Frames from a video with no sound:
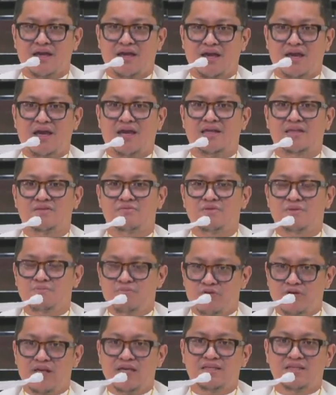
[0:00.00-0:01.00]
And we
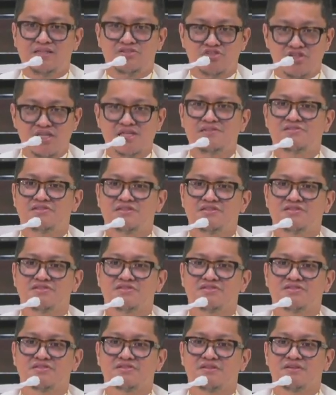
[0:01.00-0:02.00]
pray that
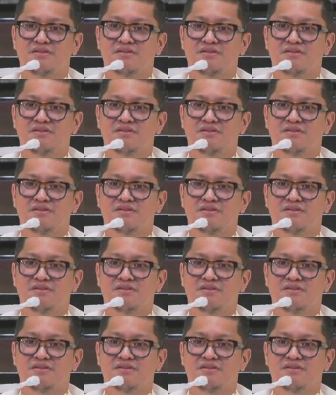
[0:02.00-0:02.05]
Jesus